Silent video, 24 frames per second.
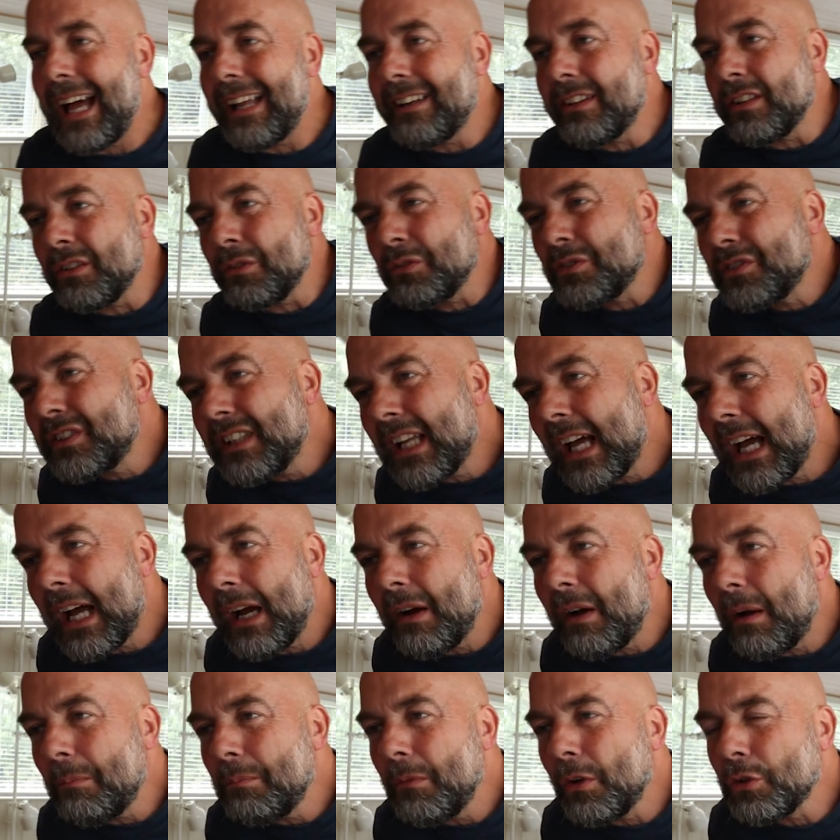adults.
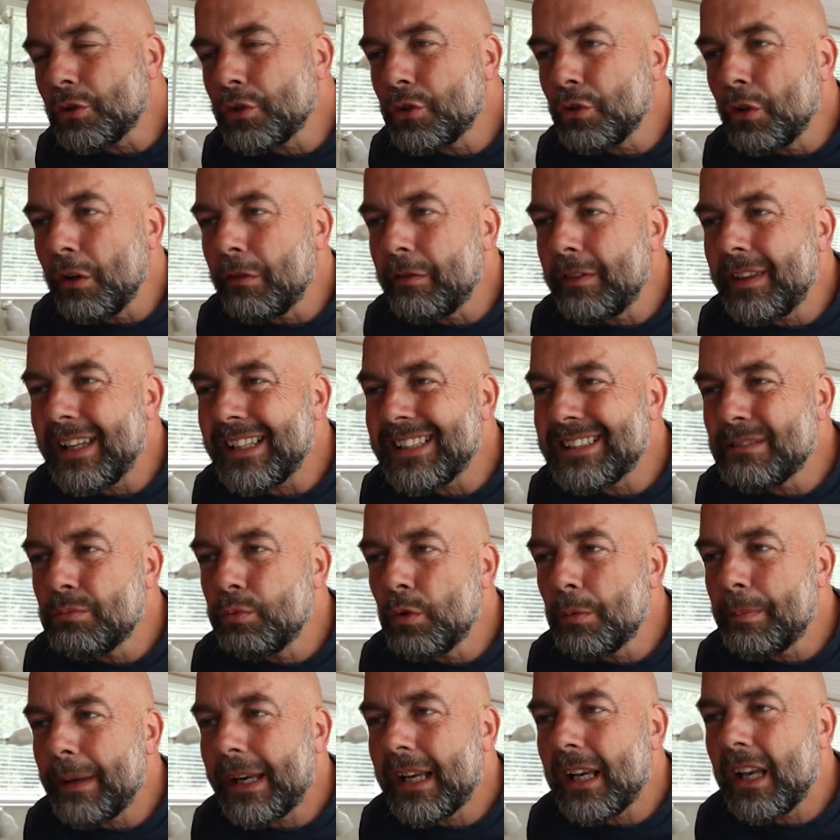Now, I'm not sure if this
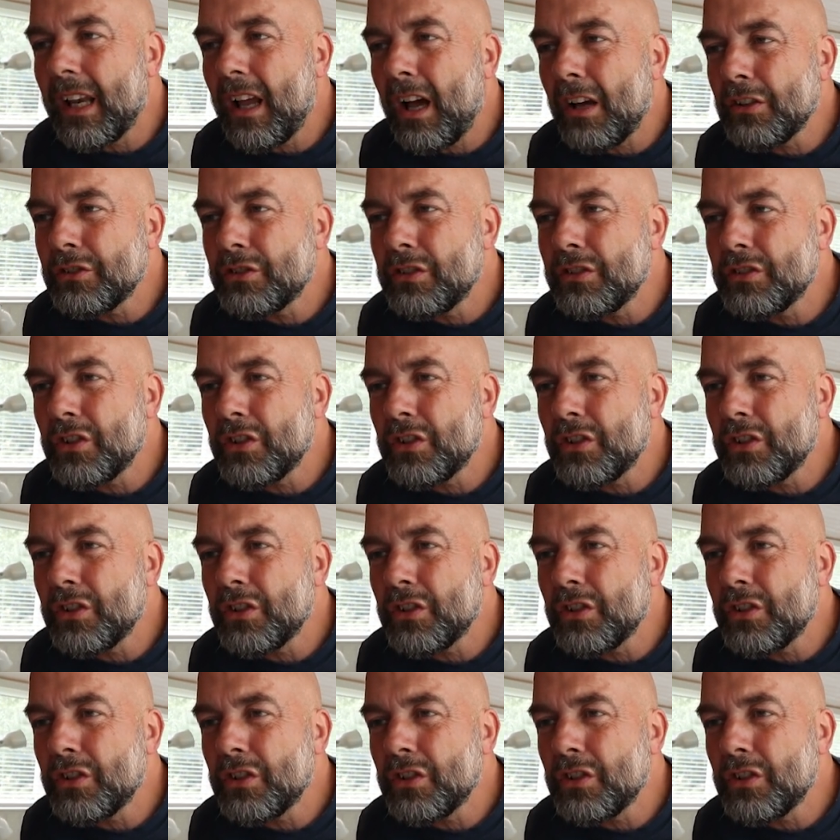would be classed